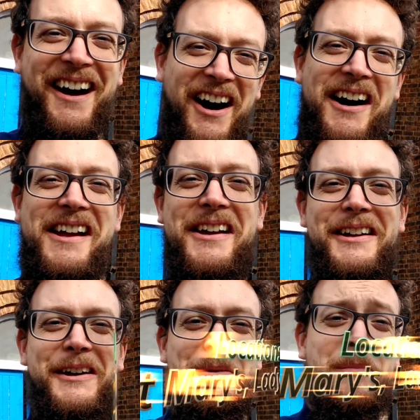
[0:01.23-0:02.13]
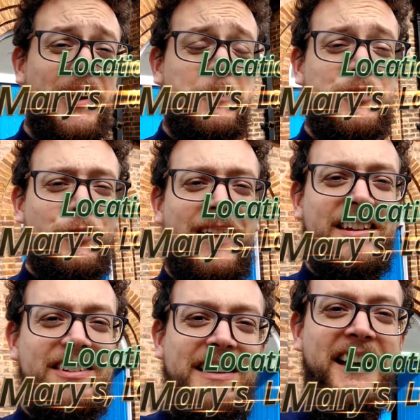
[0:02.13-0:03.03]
Hi, my name's Chris.